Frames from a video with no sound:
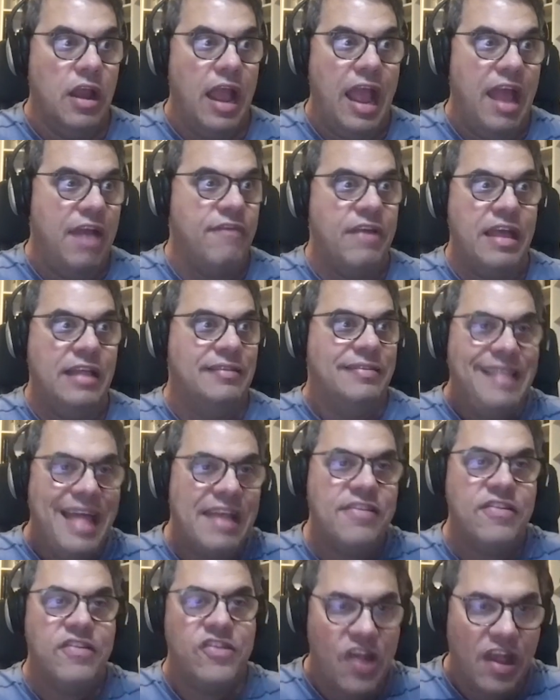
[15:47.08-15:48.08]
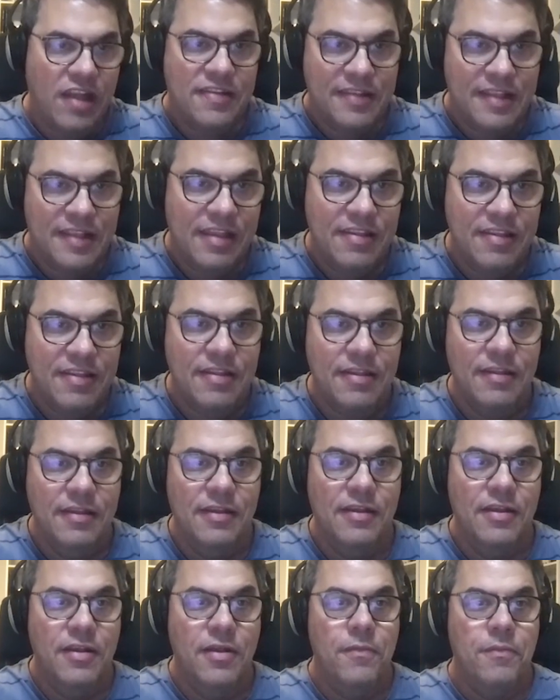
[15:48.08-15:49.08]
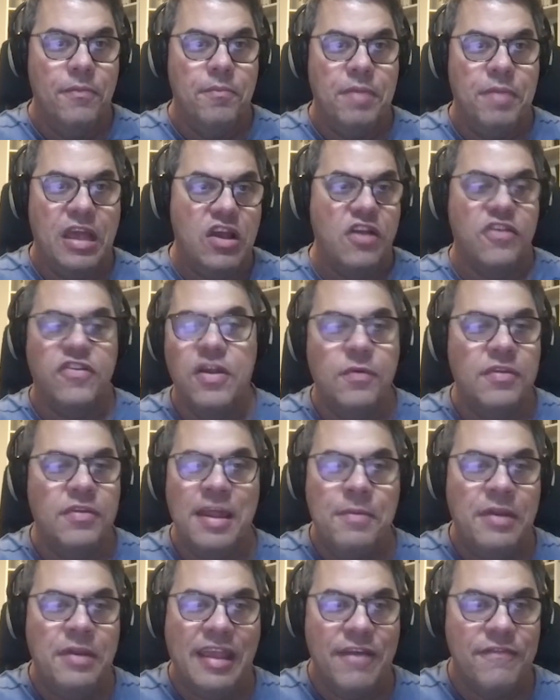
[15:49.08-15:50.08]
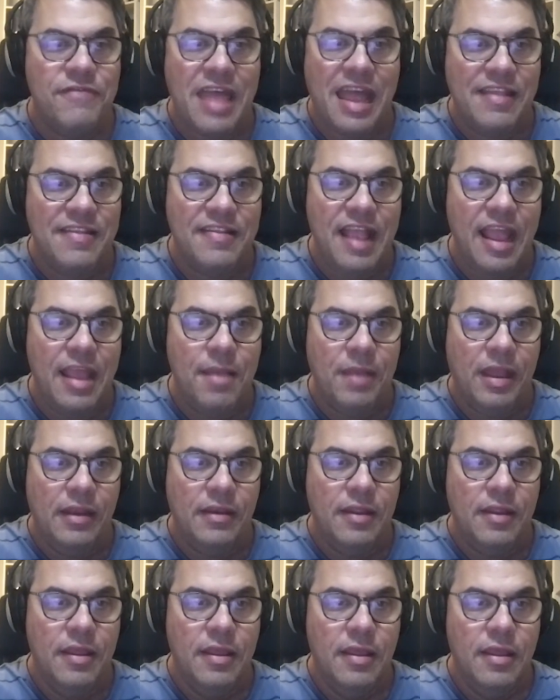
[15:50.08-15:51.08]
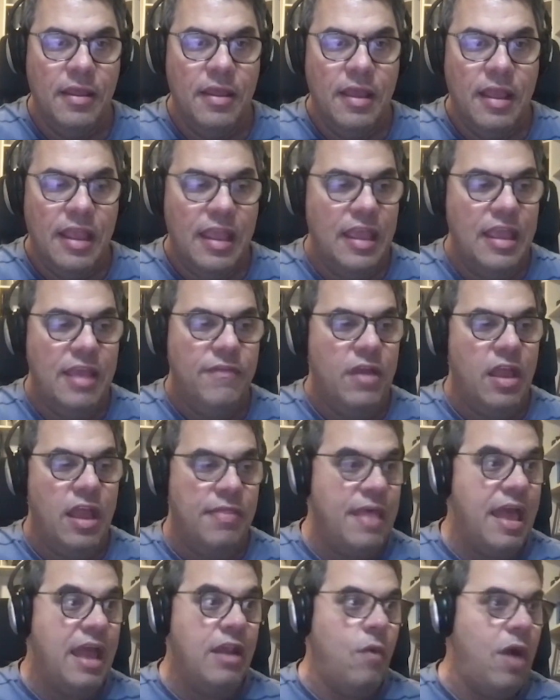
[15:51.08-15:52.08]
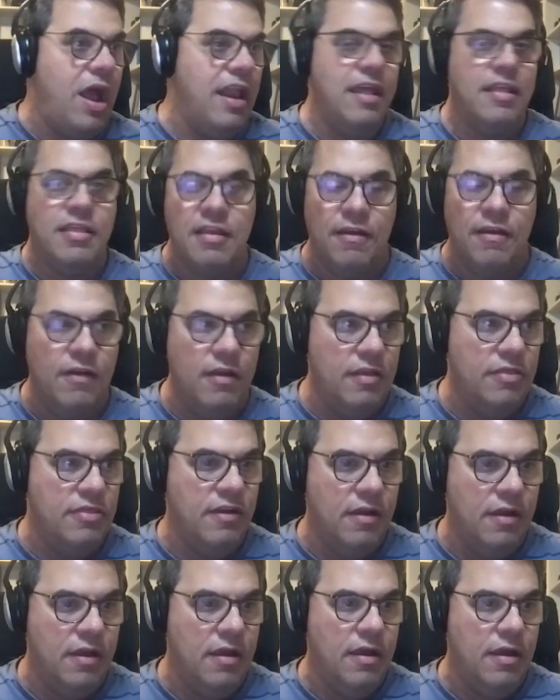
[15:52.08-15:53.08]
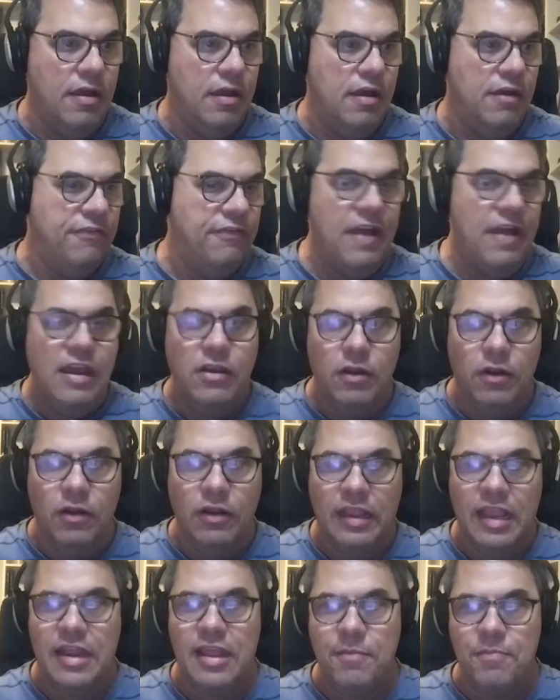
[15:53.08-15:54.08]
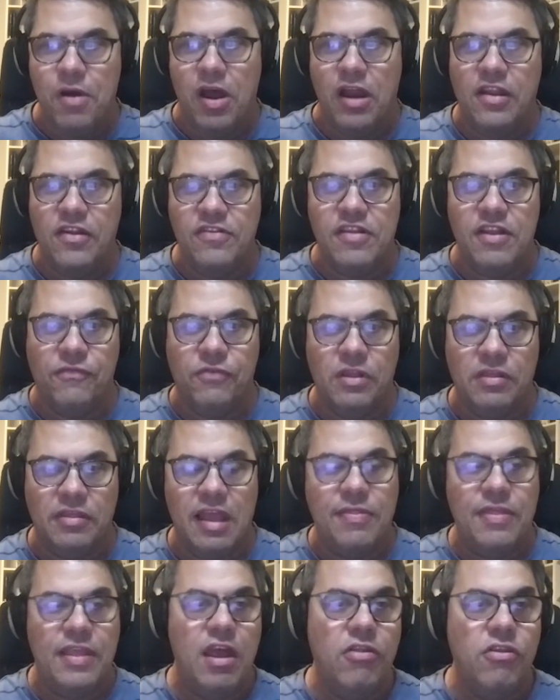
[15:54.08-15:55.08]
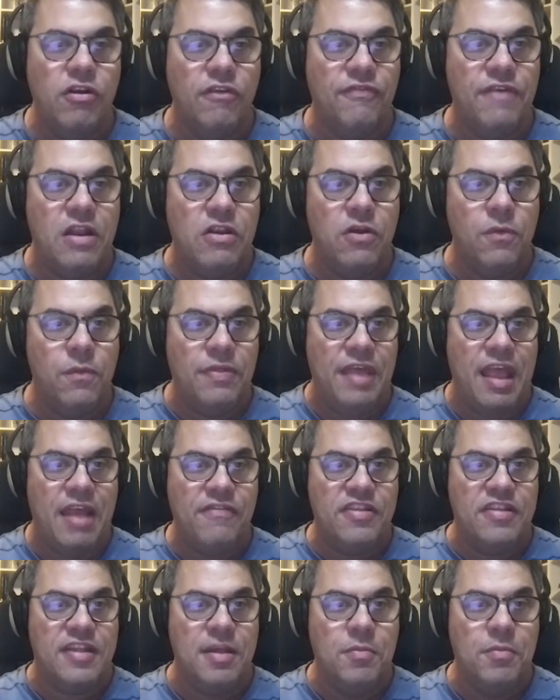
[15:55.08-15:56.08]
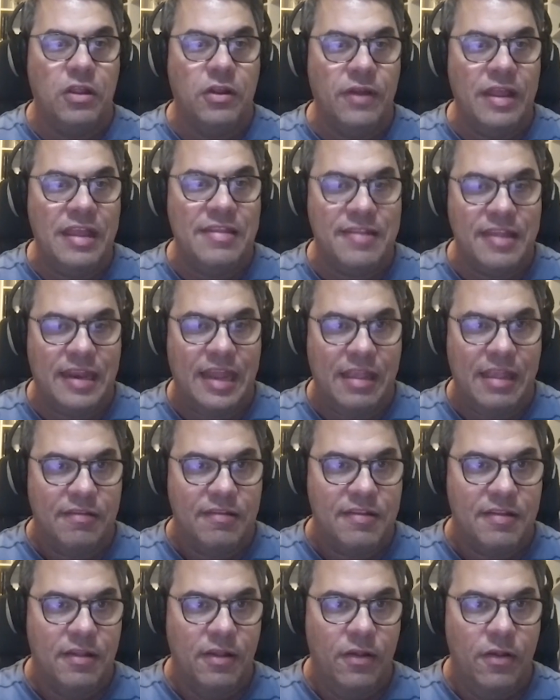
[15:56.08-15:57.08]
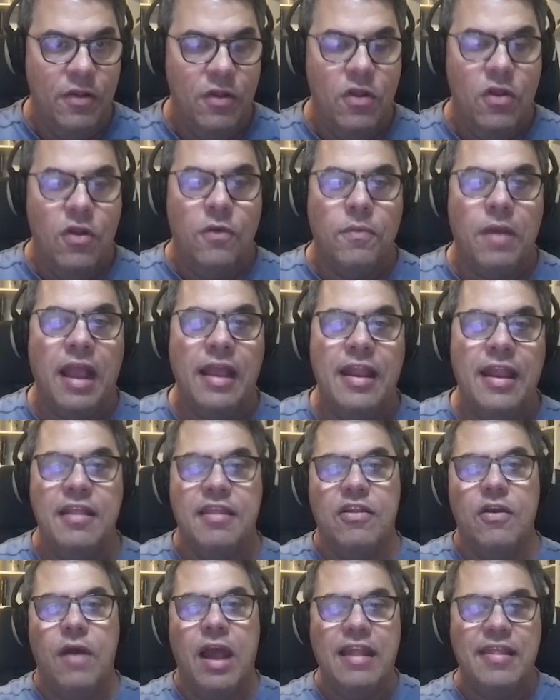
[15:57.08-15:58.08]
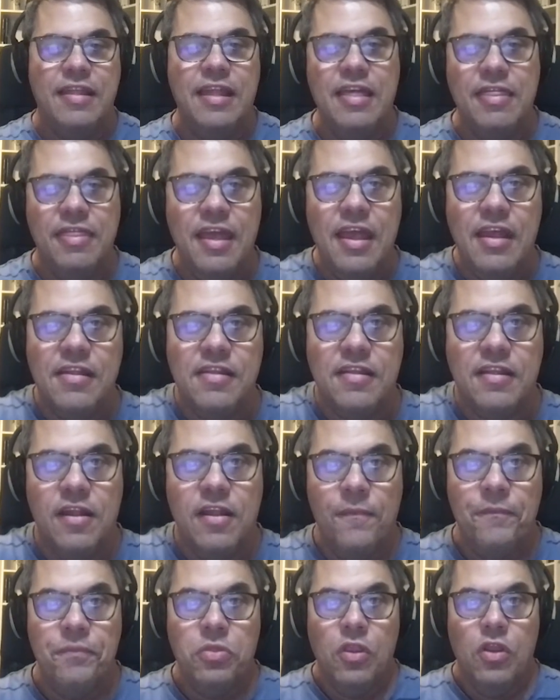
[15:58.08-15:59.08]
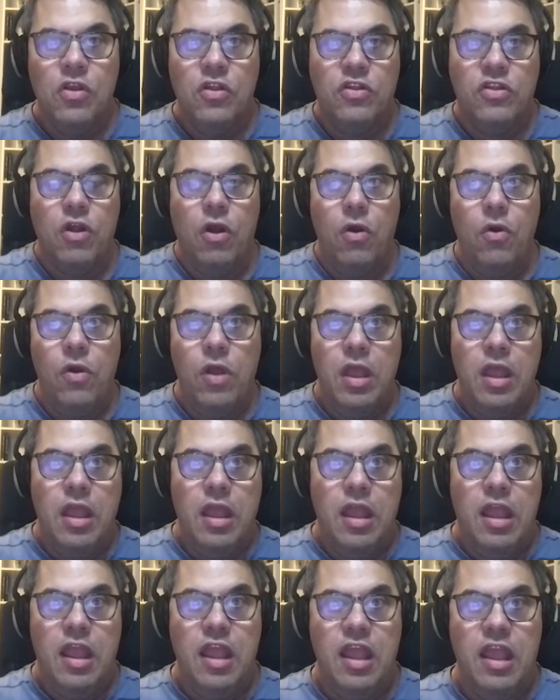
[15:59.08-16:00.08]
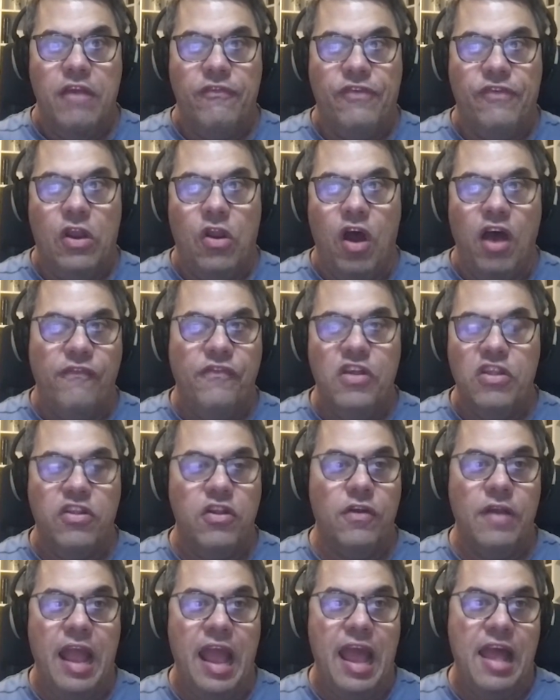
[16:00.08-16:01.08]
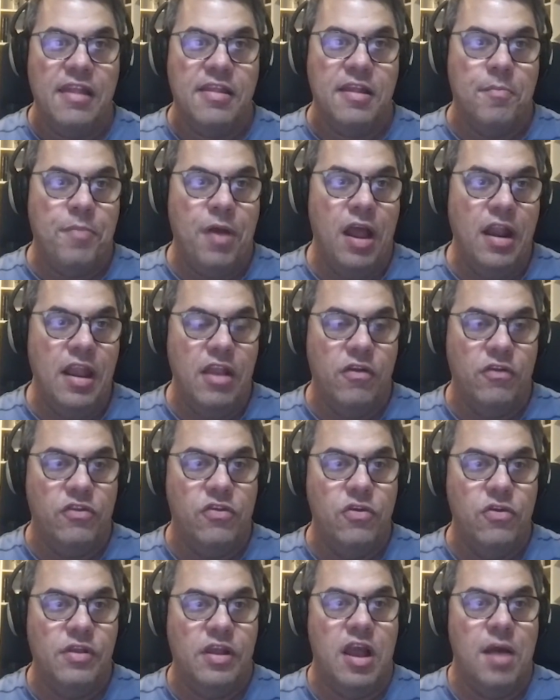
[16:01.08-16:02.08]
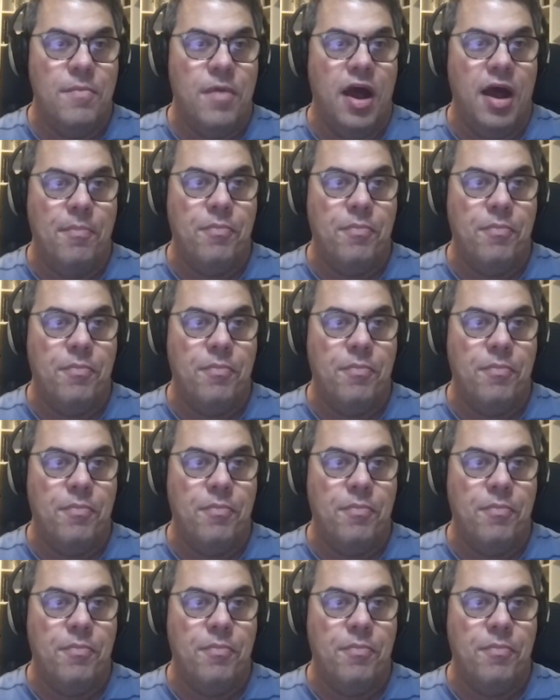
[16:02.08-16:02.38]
having less justice because she was able to give that statement? And then why did the offender getting punished different than the other offender when they have similar incidents, right? And So I see this. So if an officer has a buddy or two to come